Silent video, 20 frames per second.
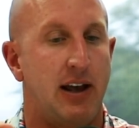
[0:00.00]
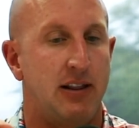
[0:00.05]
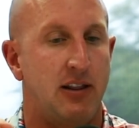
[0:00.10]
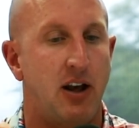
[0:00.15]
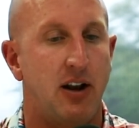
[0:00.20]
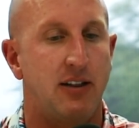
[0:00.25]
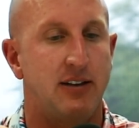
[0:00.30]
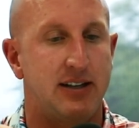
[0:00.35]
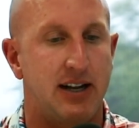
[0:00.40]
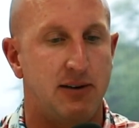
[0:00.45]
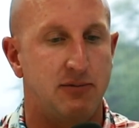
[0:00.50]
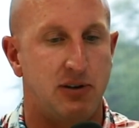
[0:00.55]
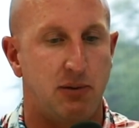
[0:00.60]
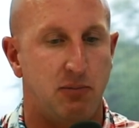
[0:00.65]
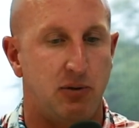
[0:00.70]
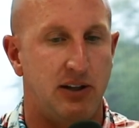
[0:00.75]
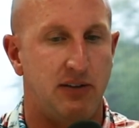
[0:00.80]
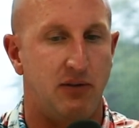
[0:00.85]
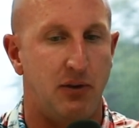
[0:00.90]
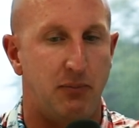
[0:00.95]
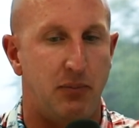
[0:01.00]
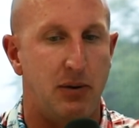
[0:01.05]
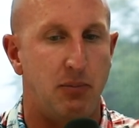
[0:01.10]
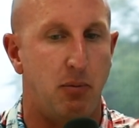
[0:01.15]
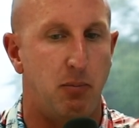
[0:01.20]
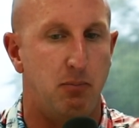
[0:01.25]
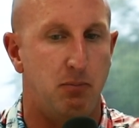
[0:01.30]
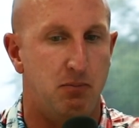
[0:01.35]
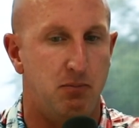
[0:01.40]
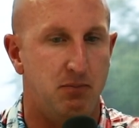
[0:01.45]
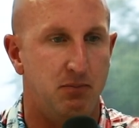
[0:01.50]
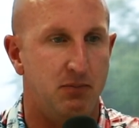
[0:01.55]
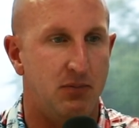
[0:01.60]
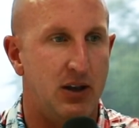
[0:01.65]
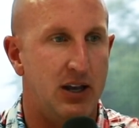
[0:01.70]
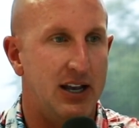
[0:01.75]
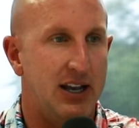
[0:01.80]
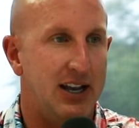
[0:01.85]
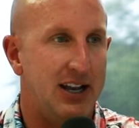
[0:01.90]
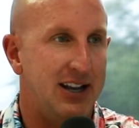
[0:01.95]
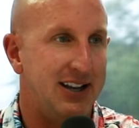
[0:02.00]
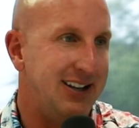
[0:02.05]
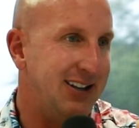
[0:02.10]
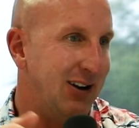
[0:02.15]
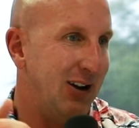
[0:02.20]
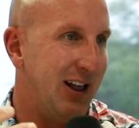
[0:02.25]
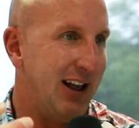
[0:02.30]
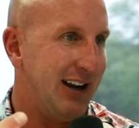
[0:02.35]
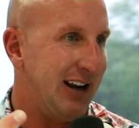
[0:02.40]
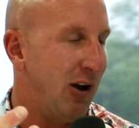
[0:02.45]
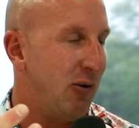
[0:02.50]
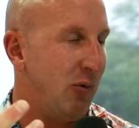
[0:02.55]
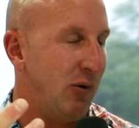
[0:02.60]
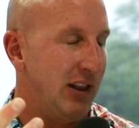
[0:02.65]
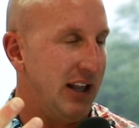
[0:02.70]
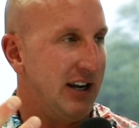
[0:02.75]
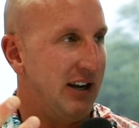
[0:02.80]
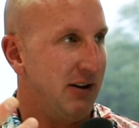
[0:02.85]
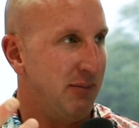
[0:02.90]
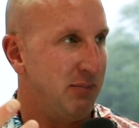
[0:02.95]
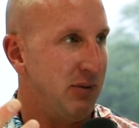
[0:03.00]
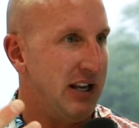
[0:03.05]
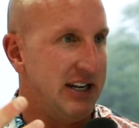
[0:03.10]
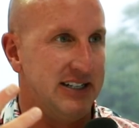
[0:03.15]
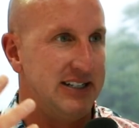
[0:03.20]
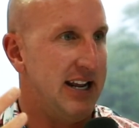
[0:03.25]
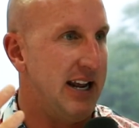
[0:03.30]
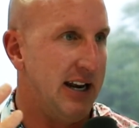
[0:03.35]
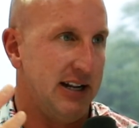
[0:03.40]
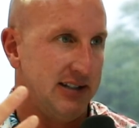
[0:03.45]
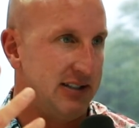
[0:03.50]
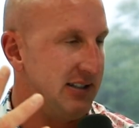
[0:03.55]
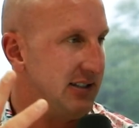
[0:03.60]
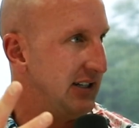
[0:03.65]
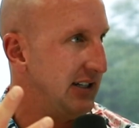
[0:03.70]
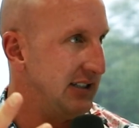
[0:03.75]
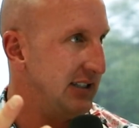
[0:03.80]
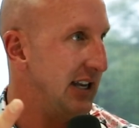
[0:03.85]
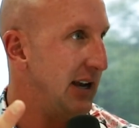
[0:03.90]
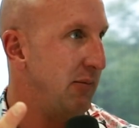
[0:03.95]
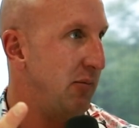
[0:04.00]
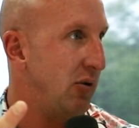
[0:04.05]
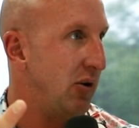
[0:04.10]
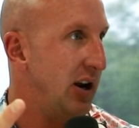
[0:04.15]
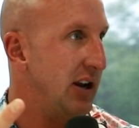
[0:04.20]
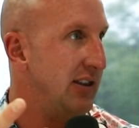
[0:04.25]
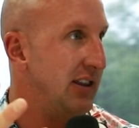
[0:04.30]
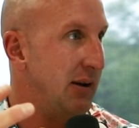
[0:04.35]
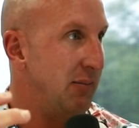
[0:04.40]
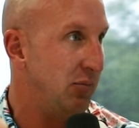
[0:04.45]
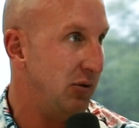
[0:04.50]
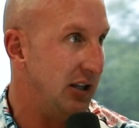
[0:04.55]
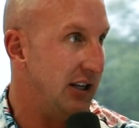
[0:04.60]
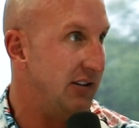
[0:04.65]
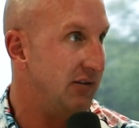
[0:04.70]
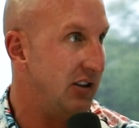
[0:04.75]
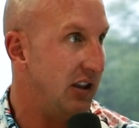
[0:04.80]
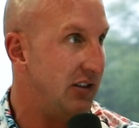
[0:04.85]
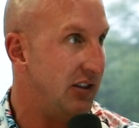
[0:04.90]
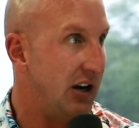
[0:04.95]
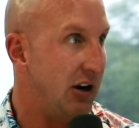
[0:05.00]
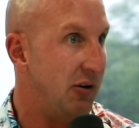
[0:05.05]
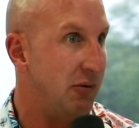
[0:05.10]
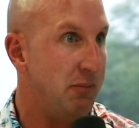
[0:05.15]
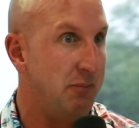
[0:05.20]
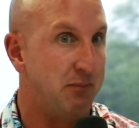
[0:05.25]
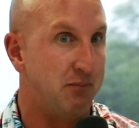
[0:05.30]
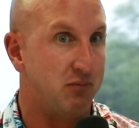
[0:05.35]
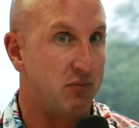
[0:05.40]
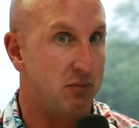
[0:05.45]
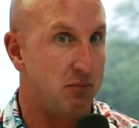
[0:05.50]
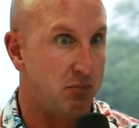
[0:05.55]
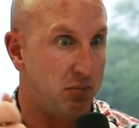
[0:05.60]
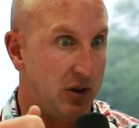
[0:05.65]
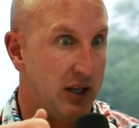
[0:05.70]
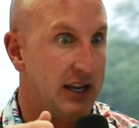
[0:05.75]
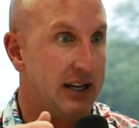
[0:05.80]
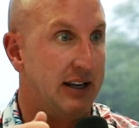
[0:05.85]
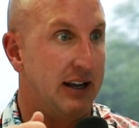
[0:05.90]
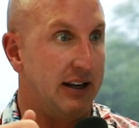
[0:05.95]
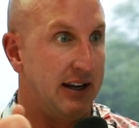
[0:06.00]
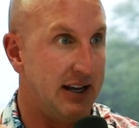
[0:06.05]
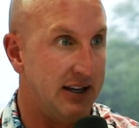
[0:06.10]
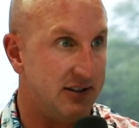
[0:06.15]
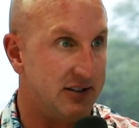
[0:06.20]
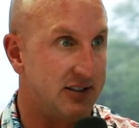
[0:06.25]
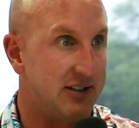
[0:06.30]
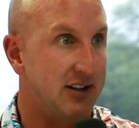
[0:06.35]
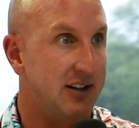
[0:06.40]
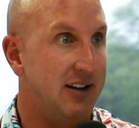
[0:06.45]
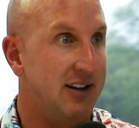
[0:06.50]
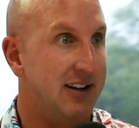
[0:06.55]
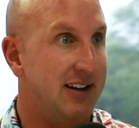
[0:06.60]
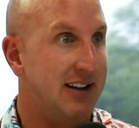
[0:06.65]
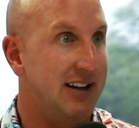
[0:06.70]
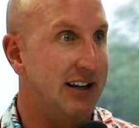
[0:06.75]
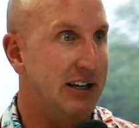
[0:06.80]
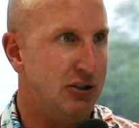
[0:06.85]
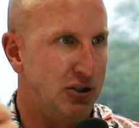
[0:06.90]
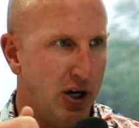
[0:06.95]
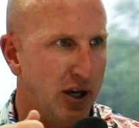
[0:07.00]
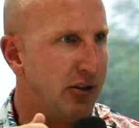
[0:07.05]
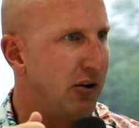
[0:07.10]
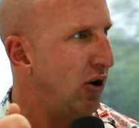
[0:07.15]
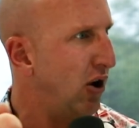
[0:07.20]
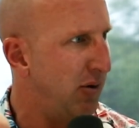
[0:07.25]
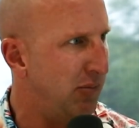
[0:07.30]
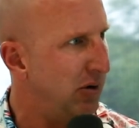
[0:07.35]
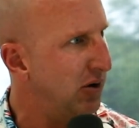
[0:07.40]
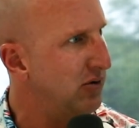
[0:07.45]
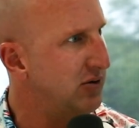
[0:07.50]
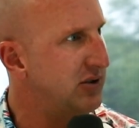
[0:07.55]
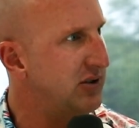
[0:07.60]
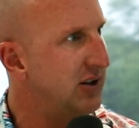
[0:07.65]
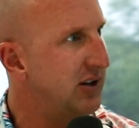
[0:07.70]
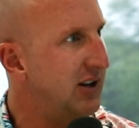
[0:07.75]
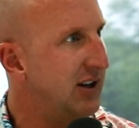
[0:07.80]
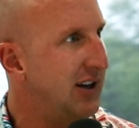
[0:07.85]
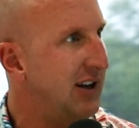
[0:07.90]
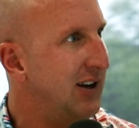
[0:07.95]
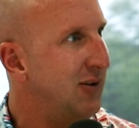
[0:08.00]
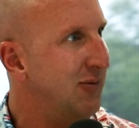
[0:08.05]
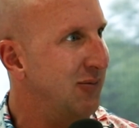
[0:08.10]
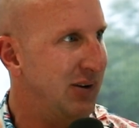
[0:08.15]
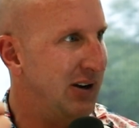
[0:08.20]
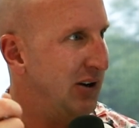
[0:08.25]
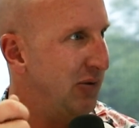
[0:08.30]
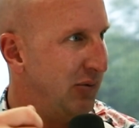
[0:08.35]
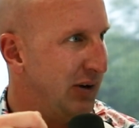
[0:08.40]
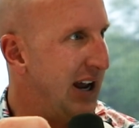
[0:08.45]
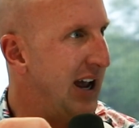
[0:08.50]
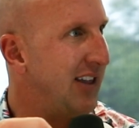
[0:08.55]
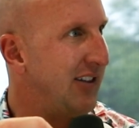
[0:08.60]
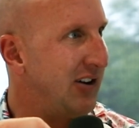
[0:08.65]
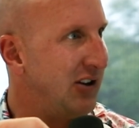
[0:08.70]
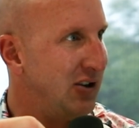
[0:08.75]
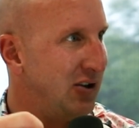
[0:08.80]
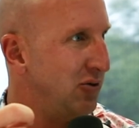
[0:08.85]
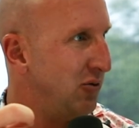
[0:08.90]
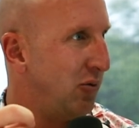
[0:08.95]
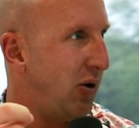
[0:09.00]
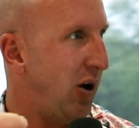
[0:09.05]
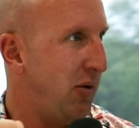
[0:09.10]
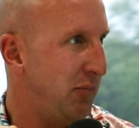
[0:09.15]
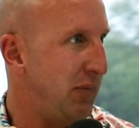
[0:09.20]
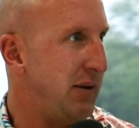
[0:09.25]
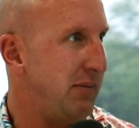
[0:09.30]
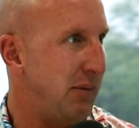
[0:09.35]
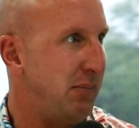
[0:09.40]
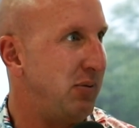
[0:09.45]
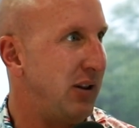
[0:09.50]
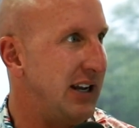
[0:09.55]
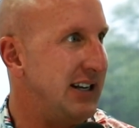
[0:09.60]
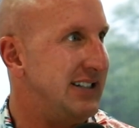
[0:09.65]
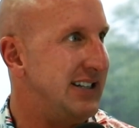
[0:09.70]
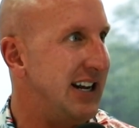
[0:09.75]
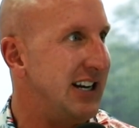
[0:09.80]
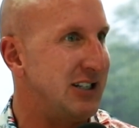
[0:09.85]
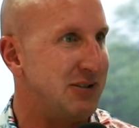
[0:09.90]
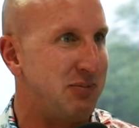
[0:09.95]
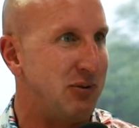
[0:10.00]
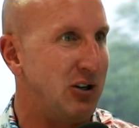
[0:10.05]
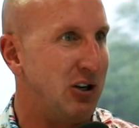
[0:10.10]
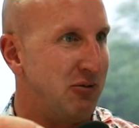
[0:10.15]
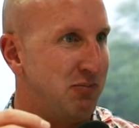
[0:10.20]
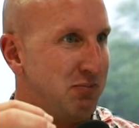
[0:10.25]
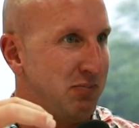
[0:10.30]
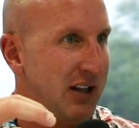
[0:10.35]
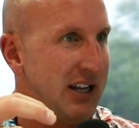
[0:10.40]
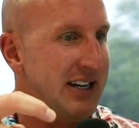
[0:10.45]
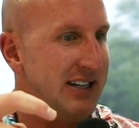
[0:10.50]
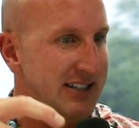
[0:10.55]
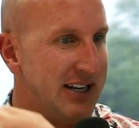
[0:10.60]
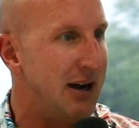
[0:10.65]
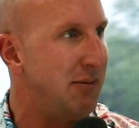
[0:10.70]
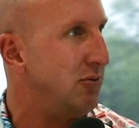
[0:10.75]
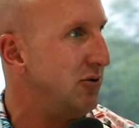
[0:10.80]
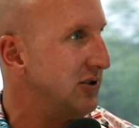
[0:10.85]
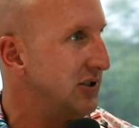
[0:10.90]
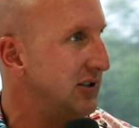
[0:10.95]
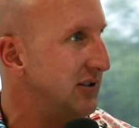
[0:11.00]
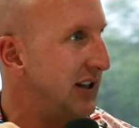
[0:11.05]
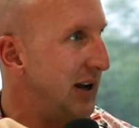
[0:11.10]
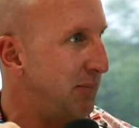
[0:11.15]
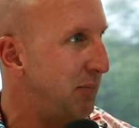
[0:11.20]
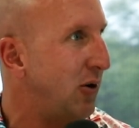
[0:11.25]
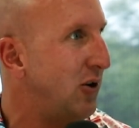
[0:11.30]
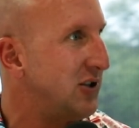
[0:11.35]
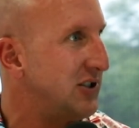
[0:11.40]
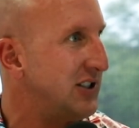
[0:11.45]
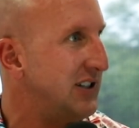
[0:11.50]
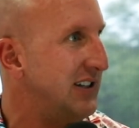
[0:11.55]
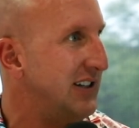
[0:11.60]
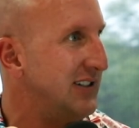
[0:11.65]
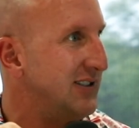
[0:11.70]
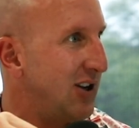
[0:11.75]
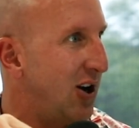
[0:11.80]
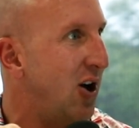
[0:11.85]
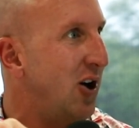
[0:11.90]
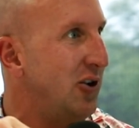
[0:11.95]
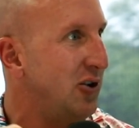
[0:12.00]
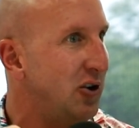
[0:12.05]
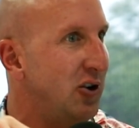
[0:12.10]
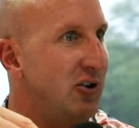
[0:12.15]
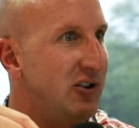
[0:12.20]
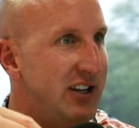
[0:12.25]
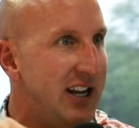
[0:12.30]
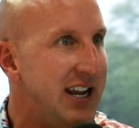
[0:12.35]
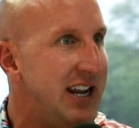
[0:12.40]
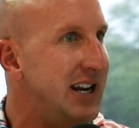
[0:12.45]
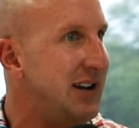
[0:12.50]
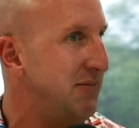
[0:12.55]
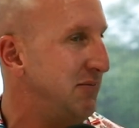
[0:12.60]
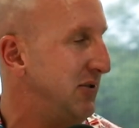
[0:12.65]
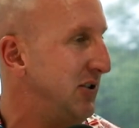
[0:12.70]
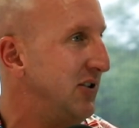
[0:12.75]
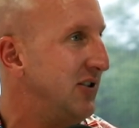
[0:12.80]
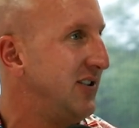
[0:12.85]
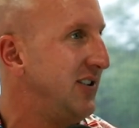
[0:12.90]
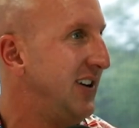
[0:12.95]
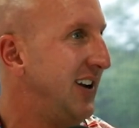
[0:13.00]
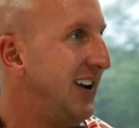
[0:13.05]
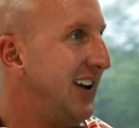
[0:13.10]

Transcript: A lot of the times I believe that people, like I'll relate it to playing tennis as an example, right? They believe that they're playing against each other almost. When in reality, you are maybe playing tennis, but you're playing doubles. That person is on your team, dude.